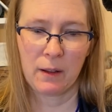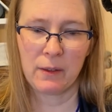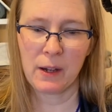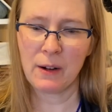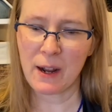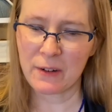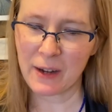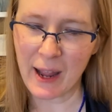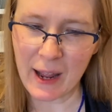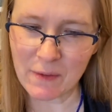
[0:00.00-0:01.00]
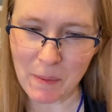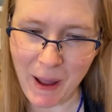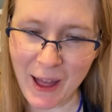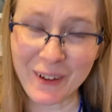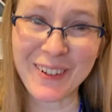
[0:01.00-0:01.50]
They don't actually have a
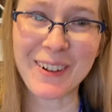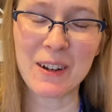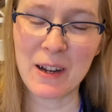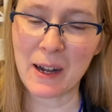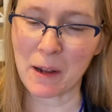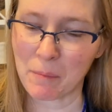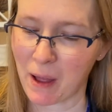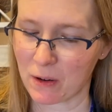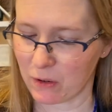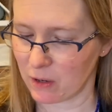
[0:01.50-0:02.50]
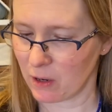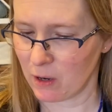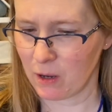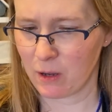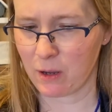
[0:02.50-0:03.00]
pattern, a knitting pattern,
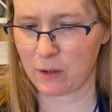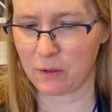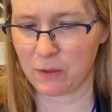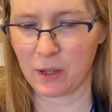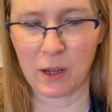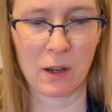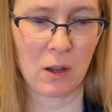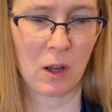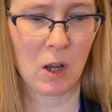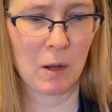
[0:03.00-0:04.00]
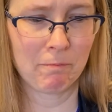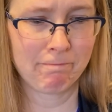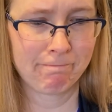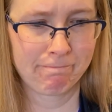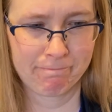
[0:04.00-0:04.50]
I don't think.
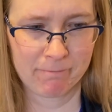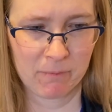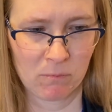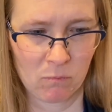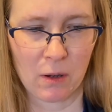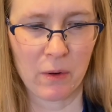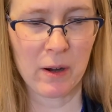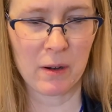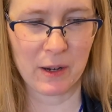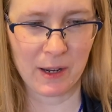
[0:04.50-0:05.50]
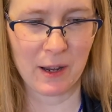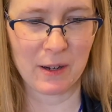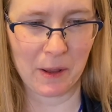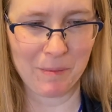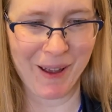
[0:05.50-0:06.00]
Oh, here it
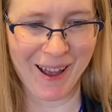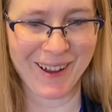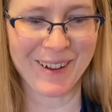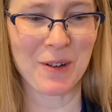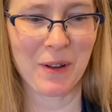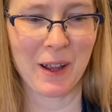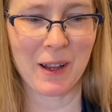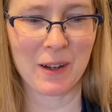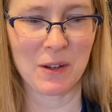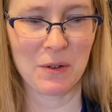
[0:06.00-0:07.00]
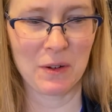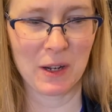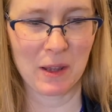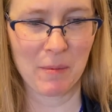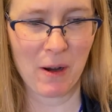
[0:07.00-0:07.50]
says on the back, okay,
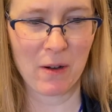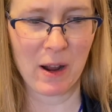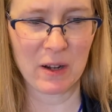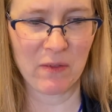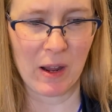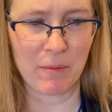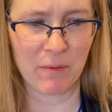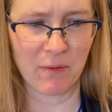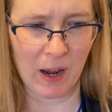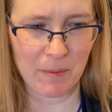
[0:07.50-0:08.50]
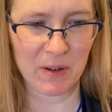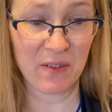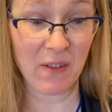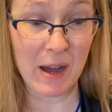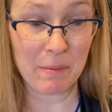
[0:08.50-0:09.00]
using the Paradise Fibers
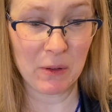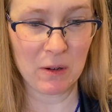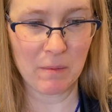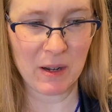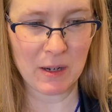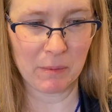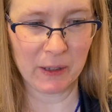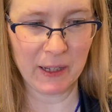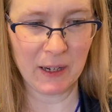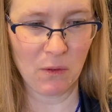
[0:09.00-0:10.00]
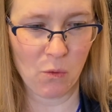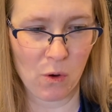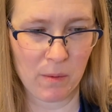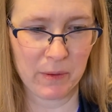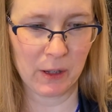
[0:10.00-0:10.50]
frame loom and some linen
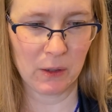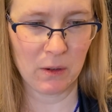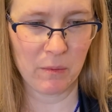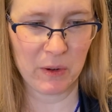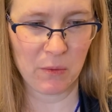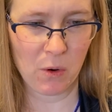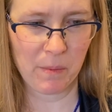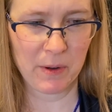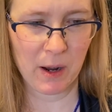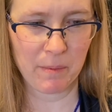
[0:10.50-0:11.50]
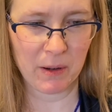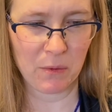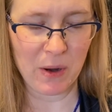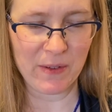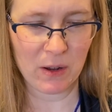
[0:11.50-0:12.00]
warp, the loom was warped up and
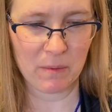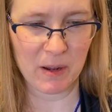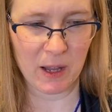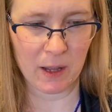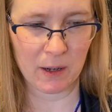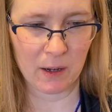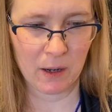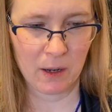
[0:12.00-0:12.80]
the weaving could begin.